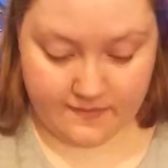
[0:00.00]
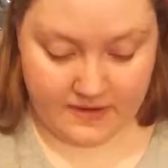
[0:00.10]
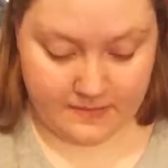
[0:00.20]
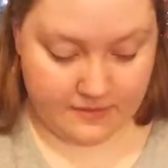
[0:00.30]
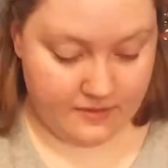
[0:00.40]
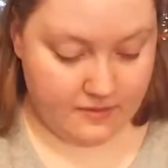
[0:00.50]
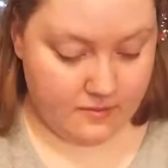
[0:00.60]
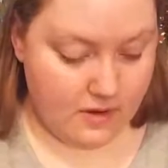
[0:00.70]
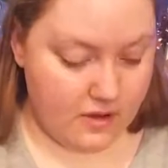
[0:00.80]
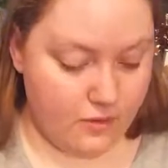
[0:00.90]
people
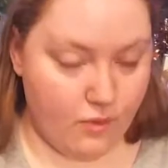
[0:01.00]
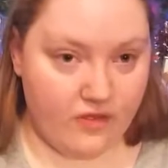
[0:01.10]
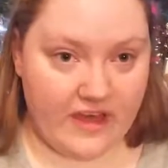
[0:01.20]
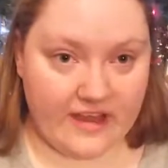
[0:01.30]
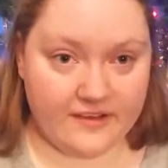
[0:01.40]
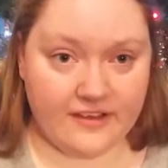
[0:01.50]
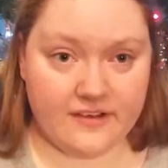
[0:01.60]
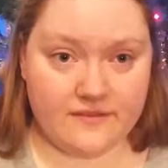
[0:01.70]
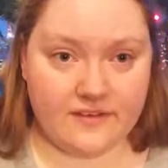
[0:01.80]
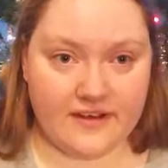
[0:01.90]
who want that, because I couldn't